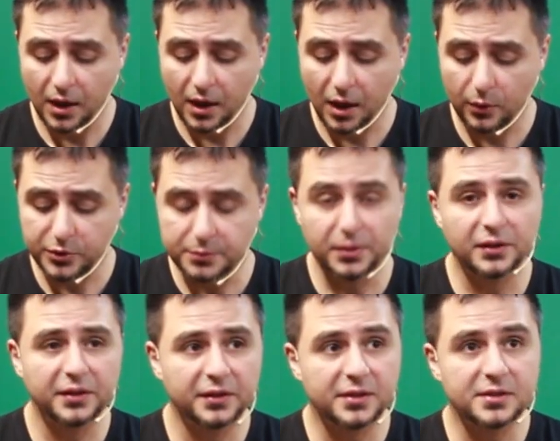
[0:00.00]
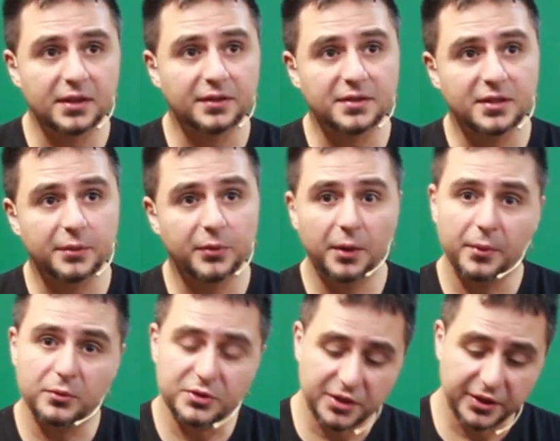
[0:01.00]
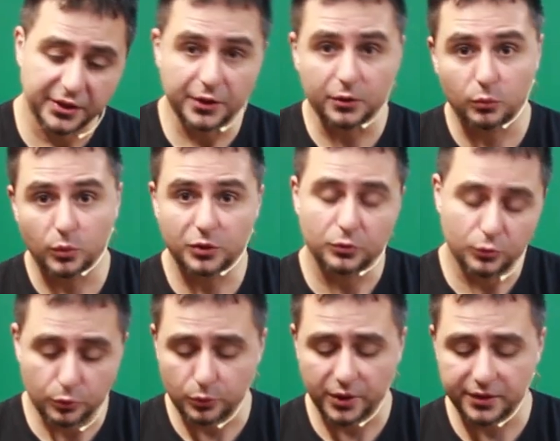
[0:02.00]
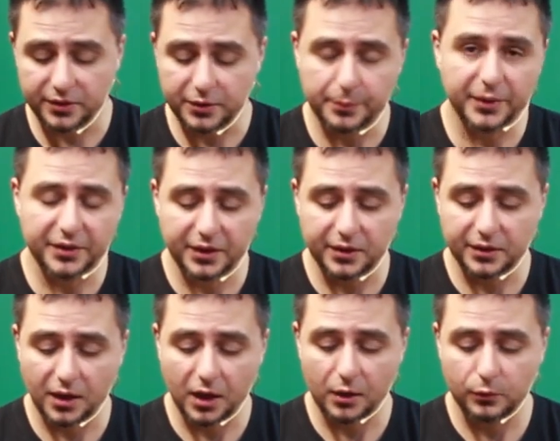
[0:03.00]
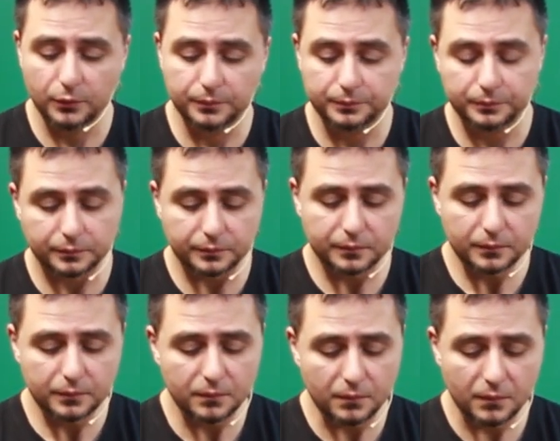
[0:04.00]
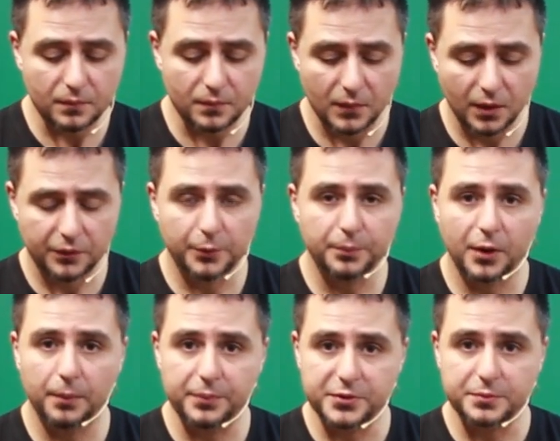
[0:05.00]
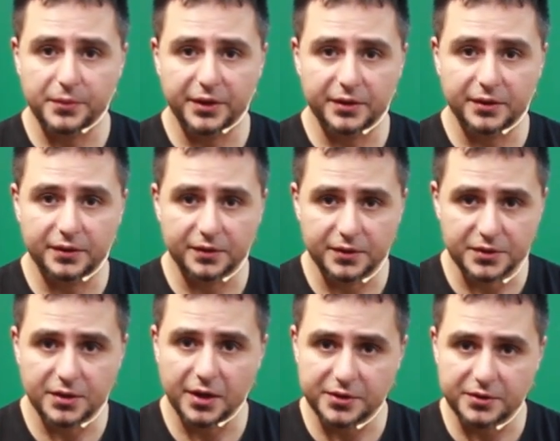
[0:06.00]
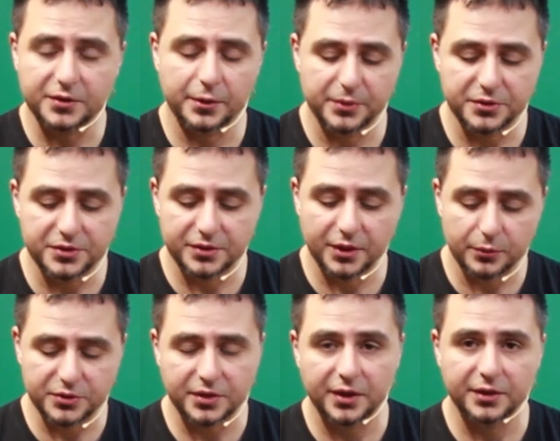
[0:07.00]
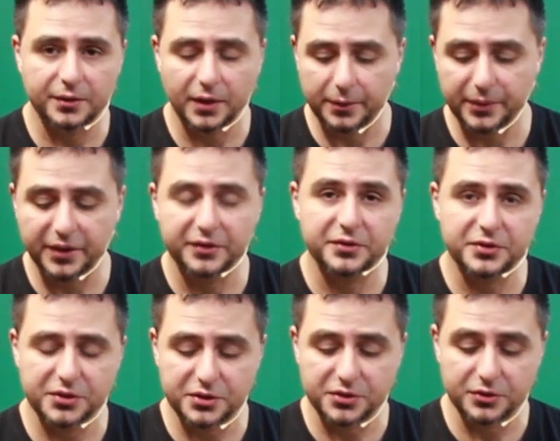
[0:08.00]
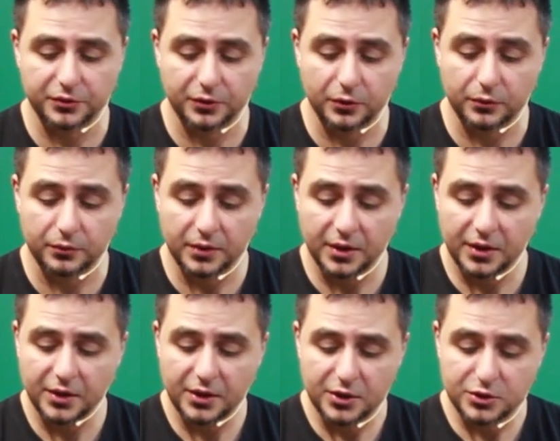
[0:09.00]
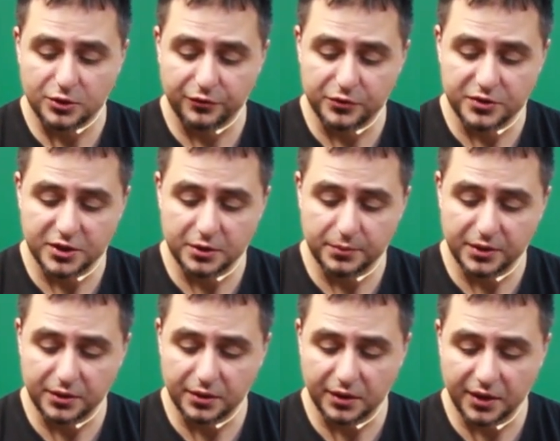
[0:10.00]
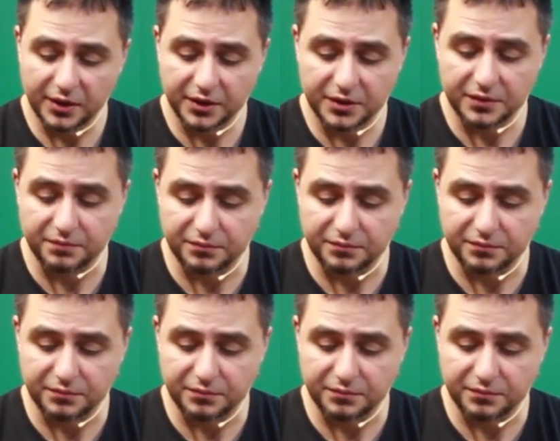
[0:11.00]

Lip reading: I was building this at the same time I was thinking on what to do, right? Depending on how the prop is made and the size and dimension, I was kind of like making decisions on the go. So if you see me kind of,